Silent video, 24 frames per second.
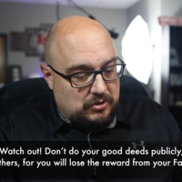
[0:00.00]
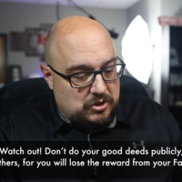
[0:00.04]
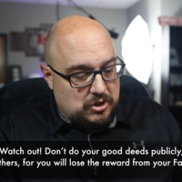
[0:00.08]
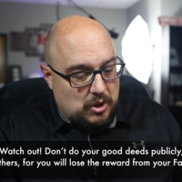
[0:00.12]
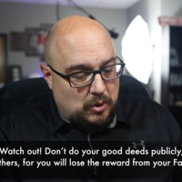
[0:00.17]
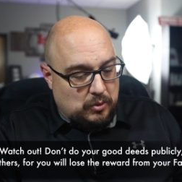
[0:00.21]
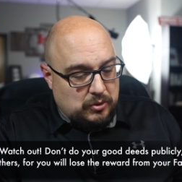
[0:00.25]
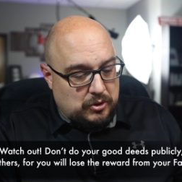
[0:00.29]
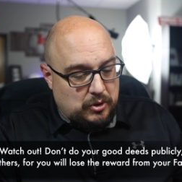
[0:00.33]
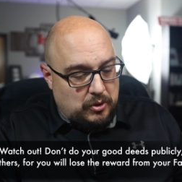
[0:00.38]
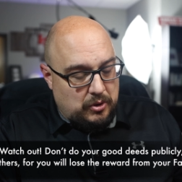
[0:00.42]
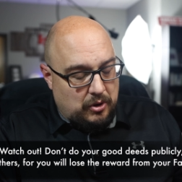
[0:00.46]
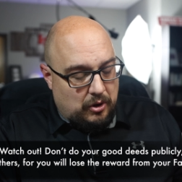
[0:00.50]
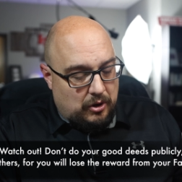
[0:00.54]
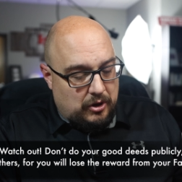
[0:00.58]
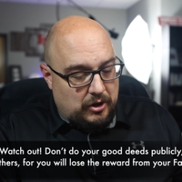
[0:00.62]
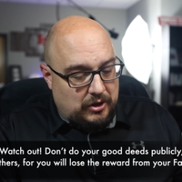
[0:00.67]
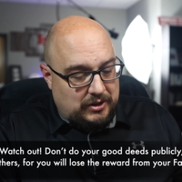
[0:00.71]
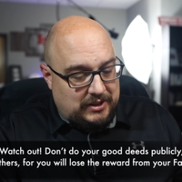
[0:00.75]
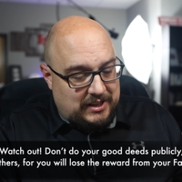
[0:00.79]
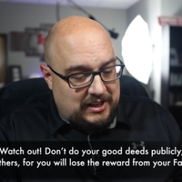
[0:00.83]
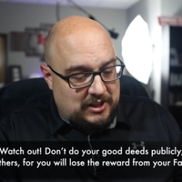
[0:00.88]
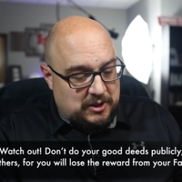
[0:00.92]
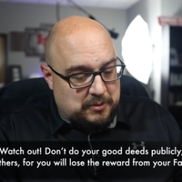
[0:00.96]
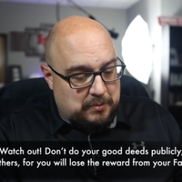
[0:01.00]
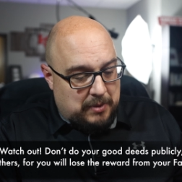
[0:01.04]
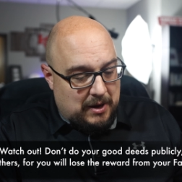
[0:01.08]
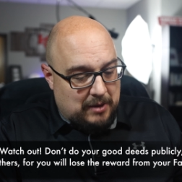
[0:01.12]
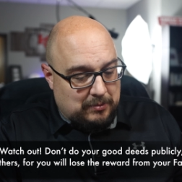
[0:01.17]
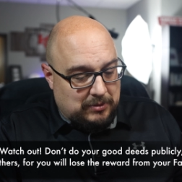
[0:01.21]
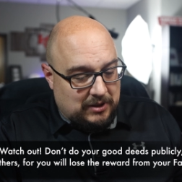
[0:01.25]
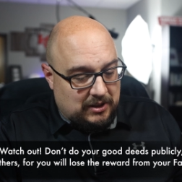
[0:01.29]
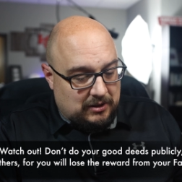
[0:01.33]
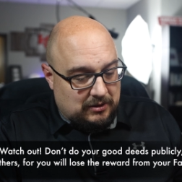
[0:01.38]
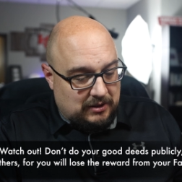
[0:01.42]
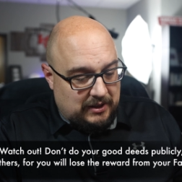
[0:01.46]
Don't do your good deeds
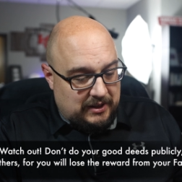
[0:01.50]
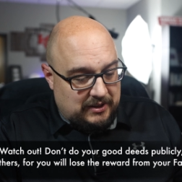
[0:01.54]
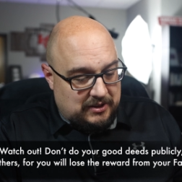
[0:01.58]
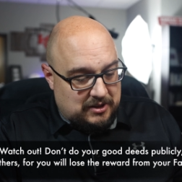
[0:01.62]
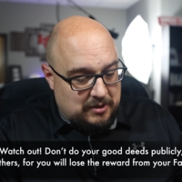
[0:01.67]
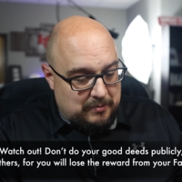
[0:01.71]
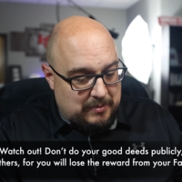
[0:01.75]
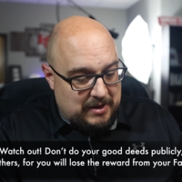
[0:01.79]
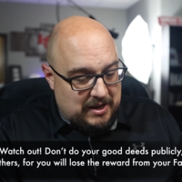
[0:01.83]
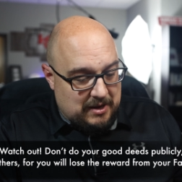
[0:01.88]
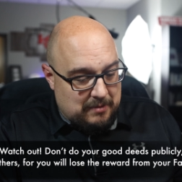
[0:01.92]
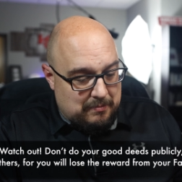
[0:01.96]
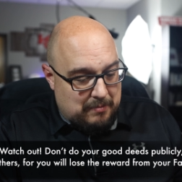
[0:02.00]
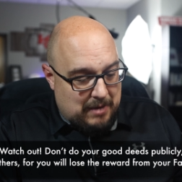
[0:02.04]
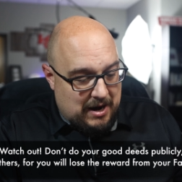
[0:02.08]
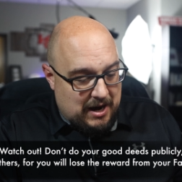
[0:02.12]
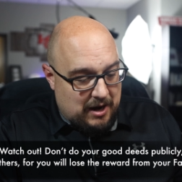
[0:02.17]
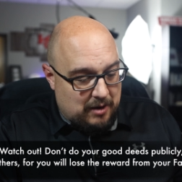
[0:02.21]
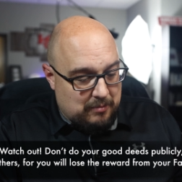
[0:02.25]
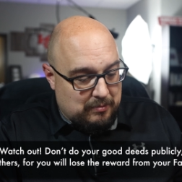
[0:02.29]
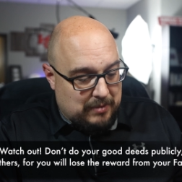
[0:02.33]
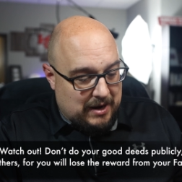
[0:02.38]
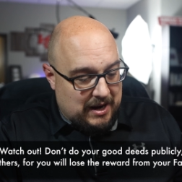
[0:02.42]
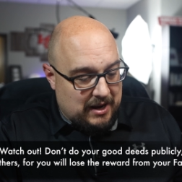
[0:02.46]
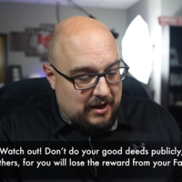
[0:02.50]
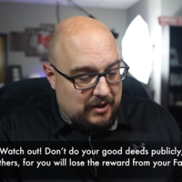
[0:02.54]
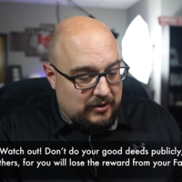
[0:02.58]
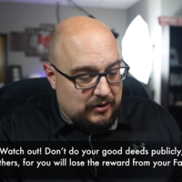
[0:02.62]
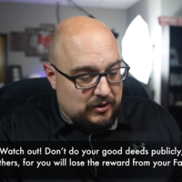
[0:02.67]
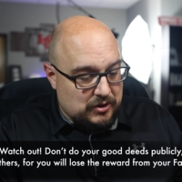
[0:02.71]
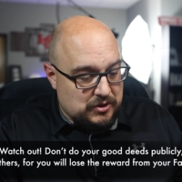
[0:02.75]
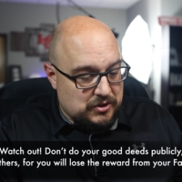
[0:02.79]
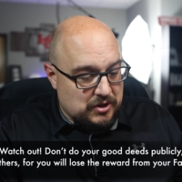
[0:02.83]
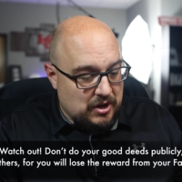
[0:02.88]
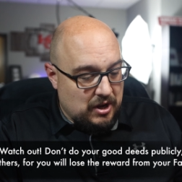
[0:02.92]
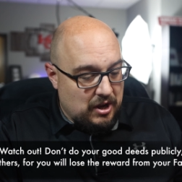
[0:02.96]
publicly to be admired by
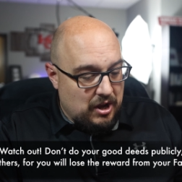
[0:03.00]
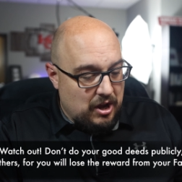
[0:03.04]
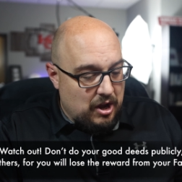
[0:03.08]
others,